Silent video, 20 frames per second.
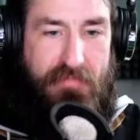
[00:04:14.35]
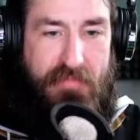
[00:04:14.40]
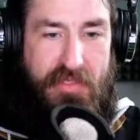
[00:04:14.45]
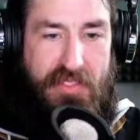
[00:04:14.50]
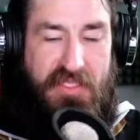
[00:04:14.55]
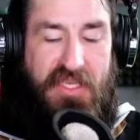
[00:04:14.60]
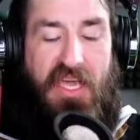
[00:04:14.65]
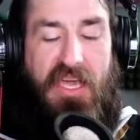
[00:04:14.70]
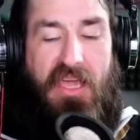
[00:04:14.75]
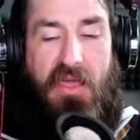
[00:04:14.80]

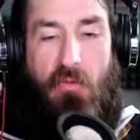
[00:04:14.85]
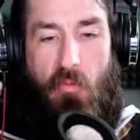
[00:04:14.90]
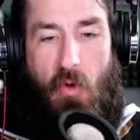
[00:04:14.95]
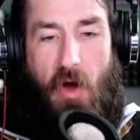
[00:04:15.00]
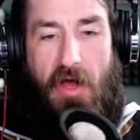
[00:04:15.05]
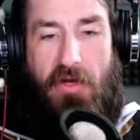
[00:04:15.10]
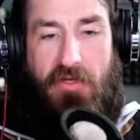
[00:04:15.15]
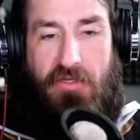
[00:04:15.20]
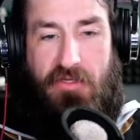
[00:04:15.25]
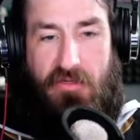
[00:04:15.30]
Second
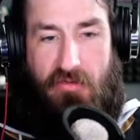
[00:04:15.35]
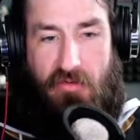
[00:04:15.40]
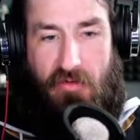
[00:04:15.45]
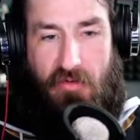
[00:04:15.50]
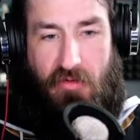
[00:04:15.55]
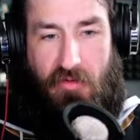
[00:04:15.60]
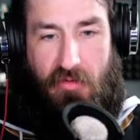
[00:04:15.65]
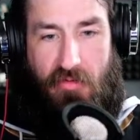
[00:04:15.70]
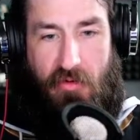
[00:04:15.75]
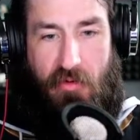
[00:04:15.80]
watch
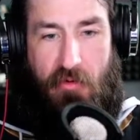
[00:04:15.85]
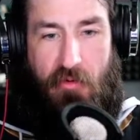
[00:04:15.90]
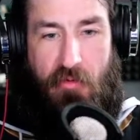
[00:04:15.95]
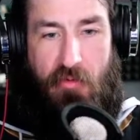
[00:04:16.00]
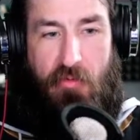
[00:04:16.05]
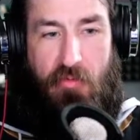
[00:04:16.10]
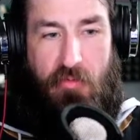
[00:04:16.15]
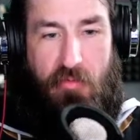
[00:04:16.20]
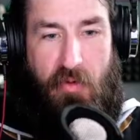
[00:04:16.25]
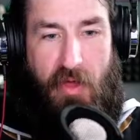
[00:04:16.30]

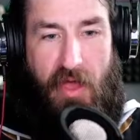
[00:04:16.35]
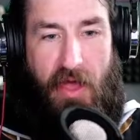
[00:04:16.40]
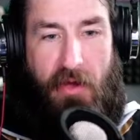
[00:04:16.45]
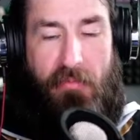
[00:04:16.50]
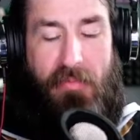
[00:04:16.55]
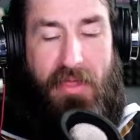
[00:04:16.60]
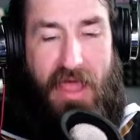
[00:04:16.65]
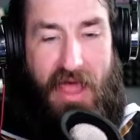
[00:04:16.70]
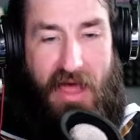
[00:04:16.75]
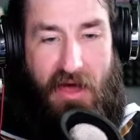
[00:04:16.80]
through
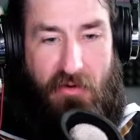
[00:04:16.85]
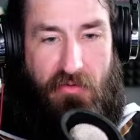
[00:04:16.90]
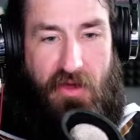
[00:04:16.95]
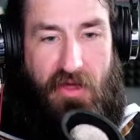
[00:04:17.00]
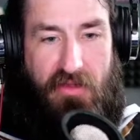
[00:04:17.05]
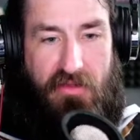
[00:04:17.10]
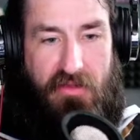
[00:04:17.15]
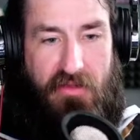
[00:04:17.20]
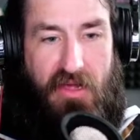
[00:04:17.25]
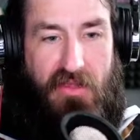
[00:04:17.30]
helped me out
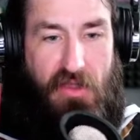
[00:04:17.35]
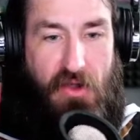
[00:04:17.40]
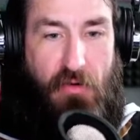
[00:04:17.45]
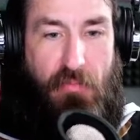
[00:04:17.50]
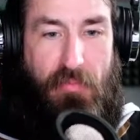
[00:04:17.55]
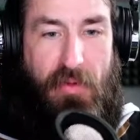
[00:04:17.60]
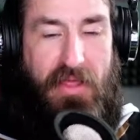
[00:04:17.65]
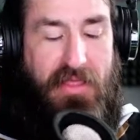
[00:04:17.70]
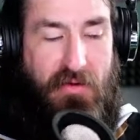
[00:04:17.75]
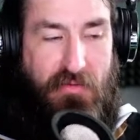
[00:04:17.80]
a
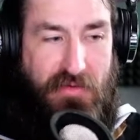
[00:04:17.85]
little bit.